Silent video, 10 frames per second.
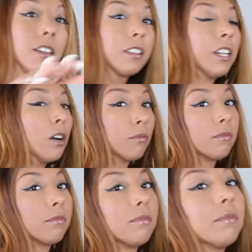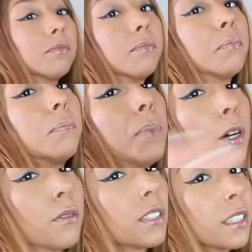You know,
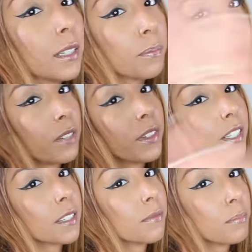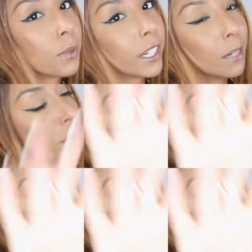post the previous breakup.